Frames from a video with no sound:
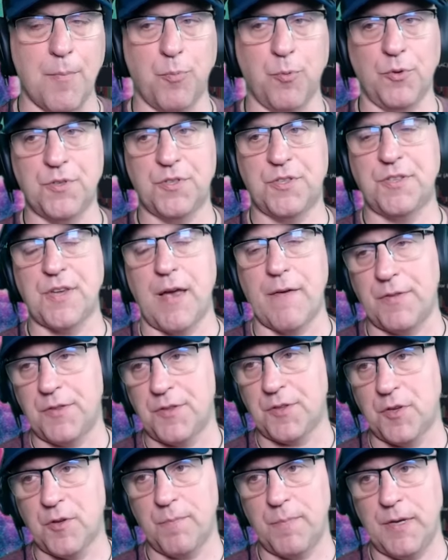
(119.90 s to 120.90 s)
April
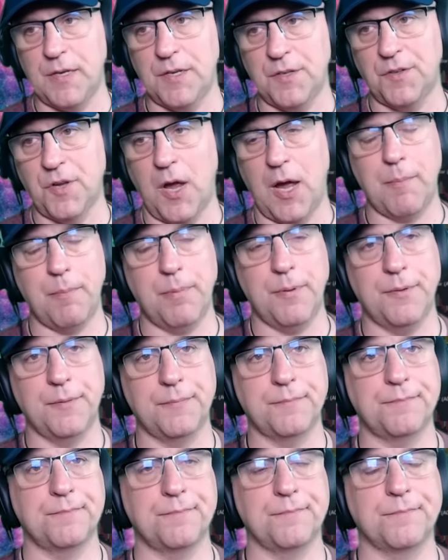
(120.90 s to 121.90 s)
seventh could be the top.